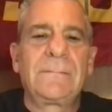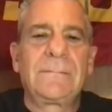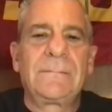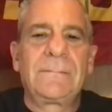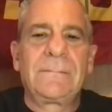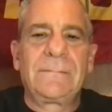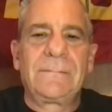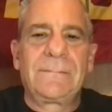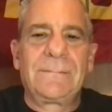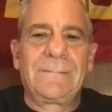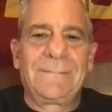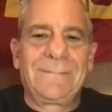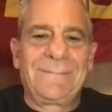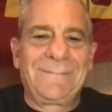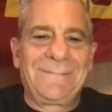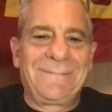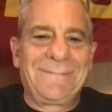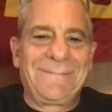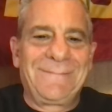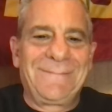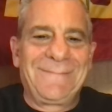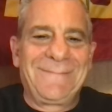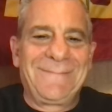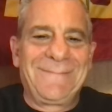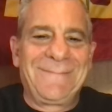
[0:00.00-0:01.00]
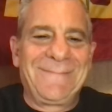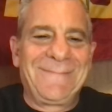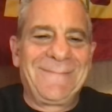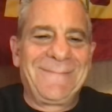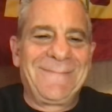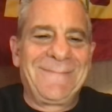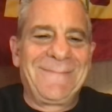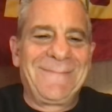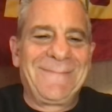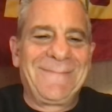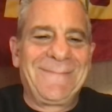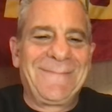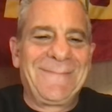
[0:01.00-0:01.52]

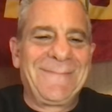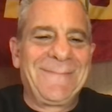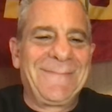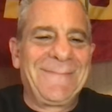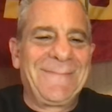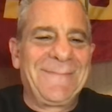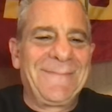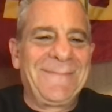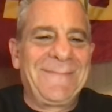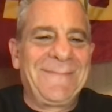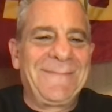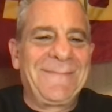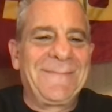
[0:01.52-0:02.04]
Nothing is said.